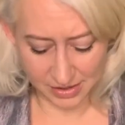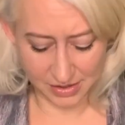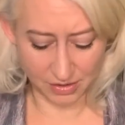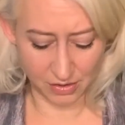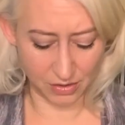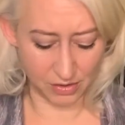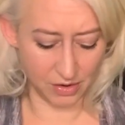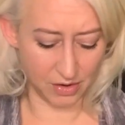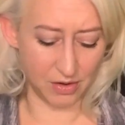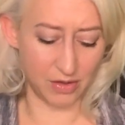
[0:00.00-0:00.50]
it
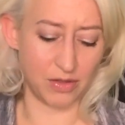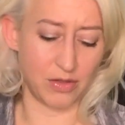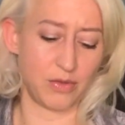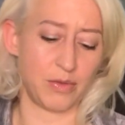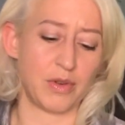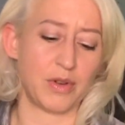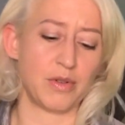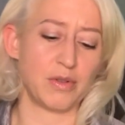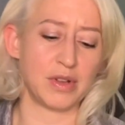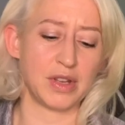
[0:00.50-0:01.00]

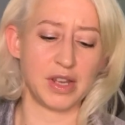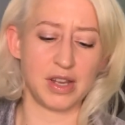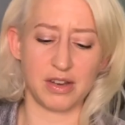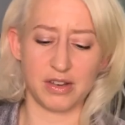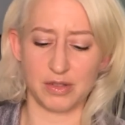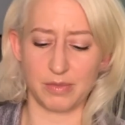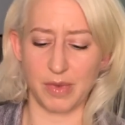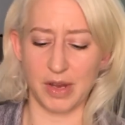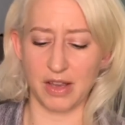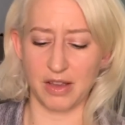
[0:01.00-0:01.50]
through. And
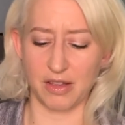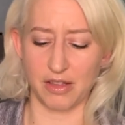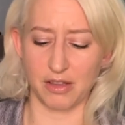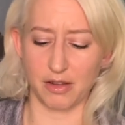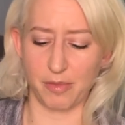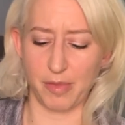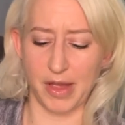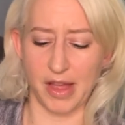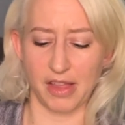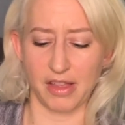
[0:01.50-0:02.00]
here's my color
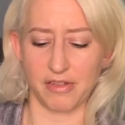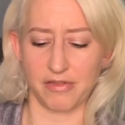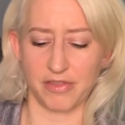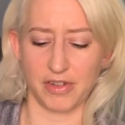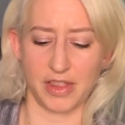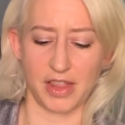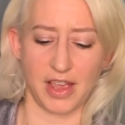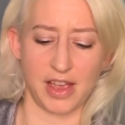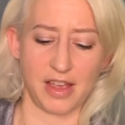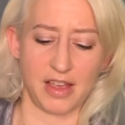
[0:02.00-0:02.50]
palette for
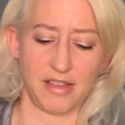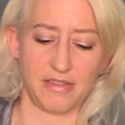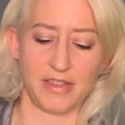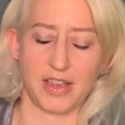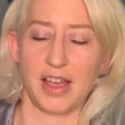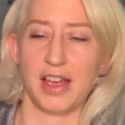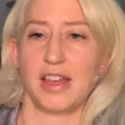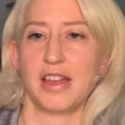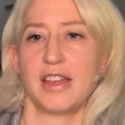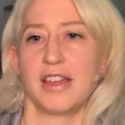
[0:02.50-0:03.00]
that. I've
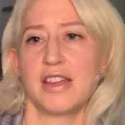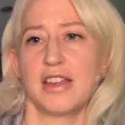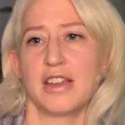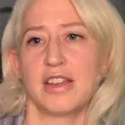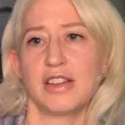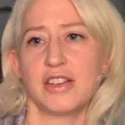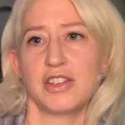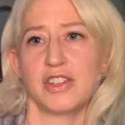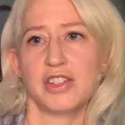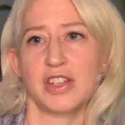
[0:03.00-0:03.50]
got
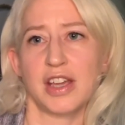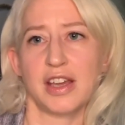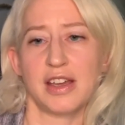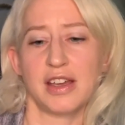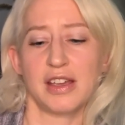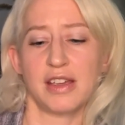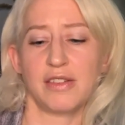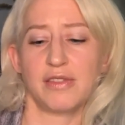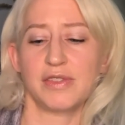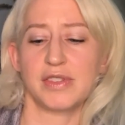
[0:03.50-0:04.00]

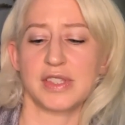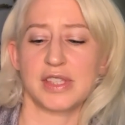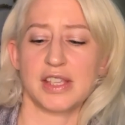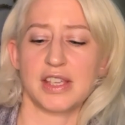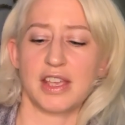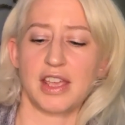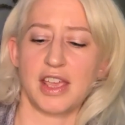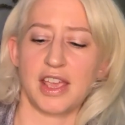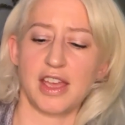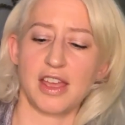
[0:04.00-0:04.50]
chives
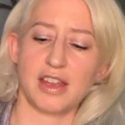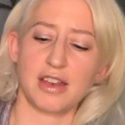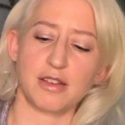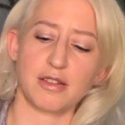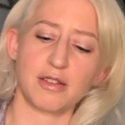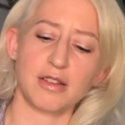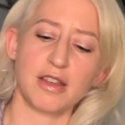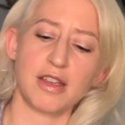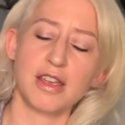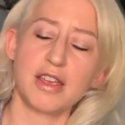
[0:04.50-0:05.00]
and
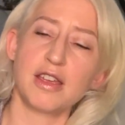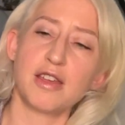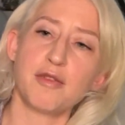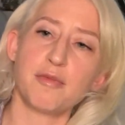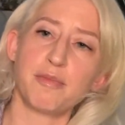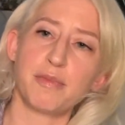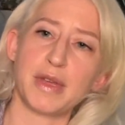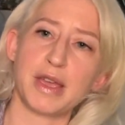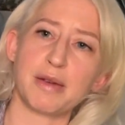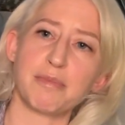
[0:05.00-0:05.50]

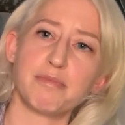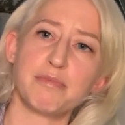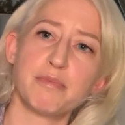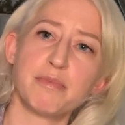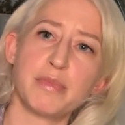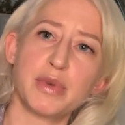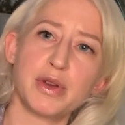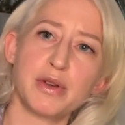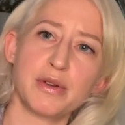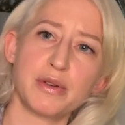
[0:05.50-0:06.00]

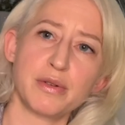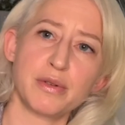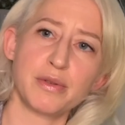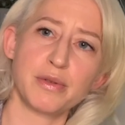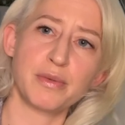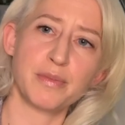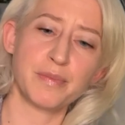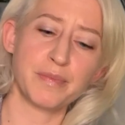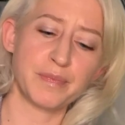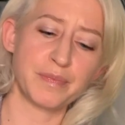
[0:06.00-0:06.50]

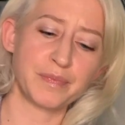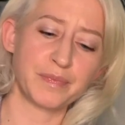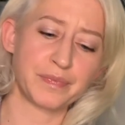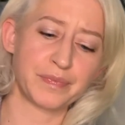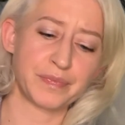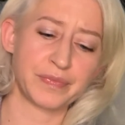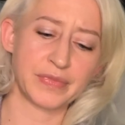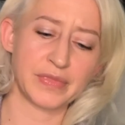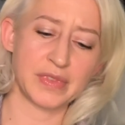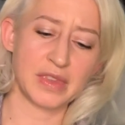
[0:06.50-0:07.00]
bamboo
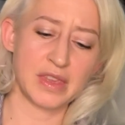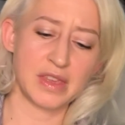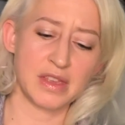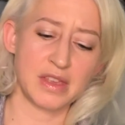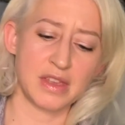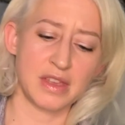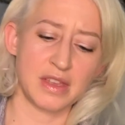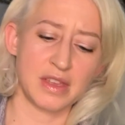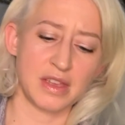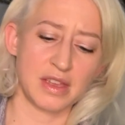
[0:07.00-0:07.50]

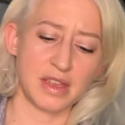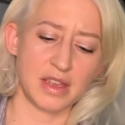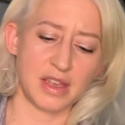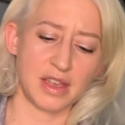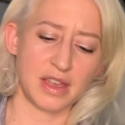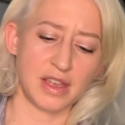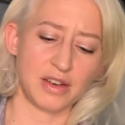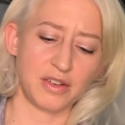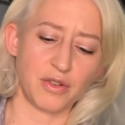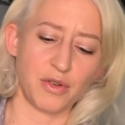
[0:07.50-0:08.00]

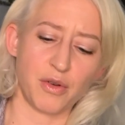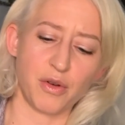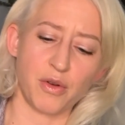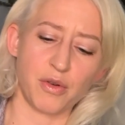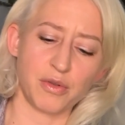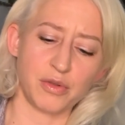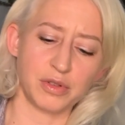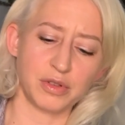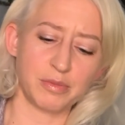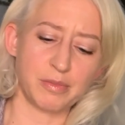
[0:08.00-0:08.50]
and
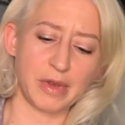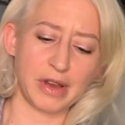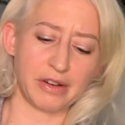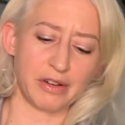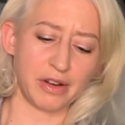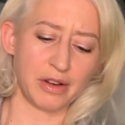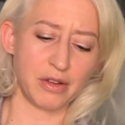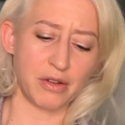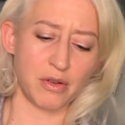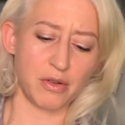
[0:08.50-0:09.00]
old
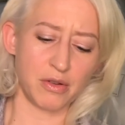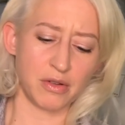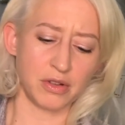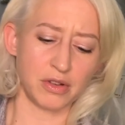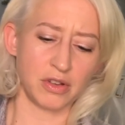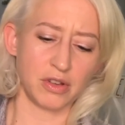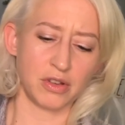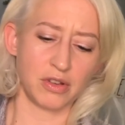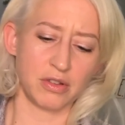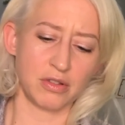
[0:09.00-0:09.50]
marigold,
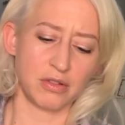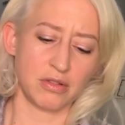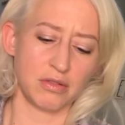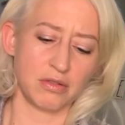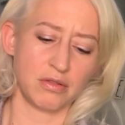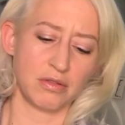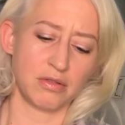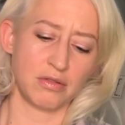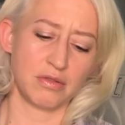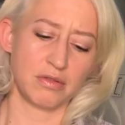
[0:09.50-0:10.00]

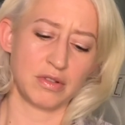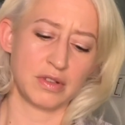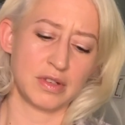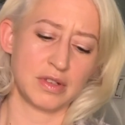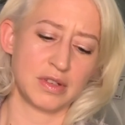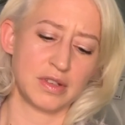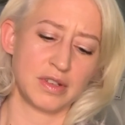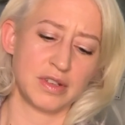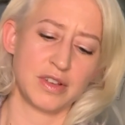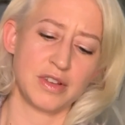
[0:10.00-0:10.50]

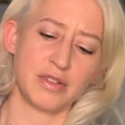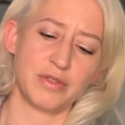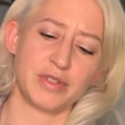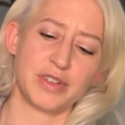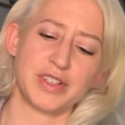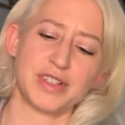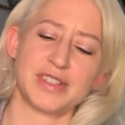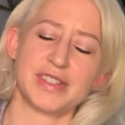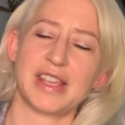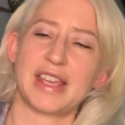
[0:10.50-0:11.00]

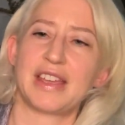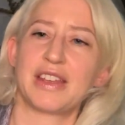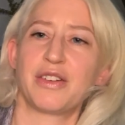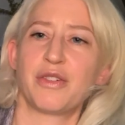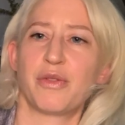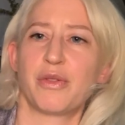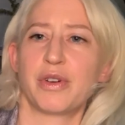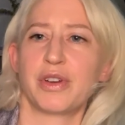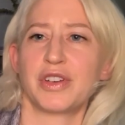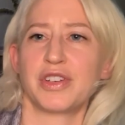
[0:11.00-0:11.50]
which is like an
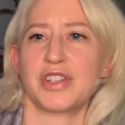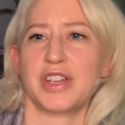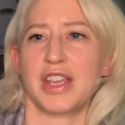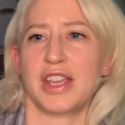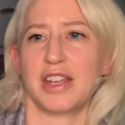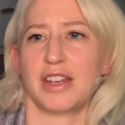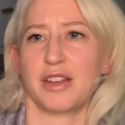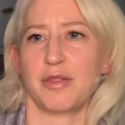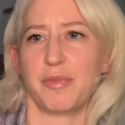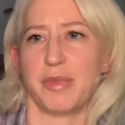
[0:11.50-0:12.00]
orange
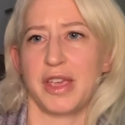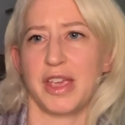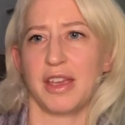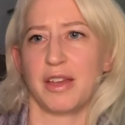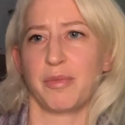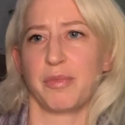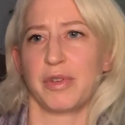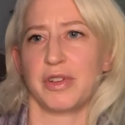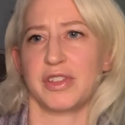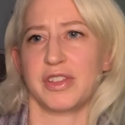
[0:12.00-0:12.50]
and a pink
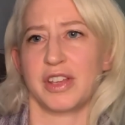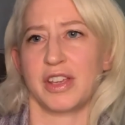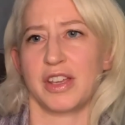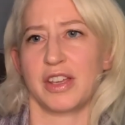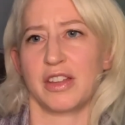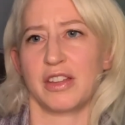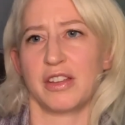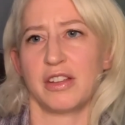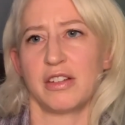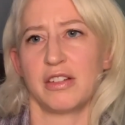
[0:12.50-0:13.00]
put
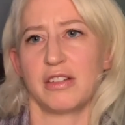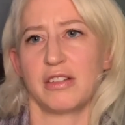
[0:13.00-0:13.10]
together,